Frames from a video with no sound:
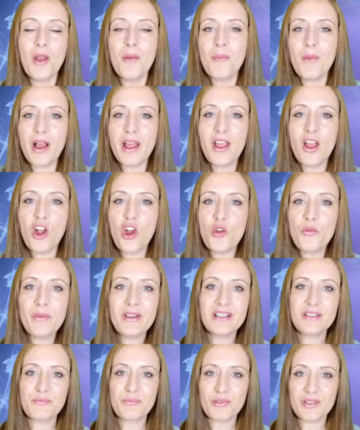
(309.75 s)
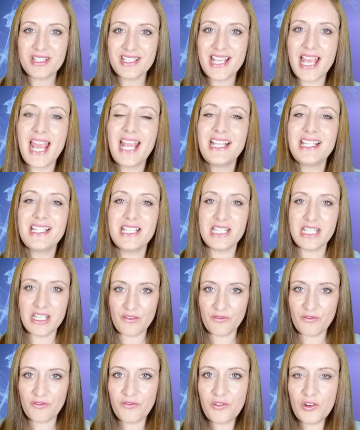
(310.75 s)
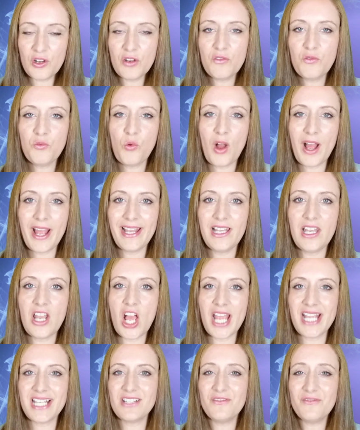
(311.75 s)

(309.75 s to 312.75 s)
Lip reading: My home is protected and full of white light,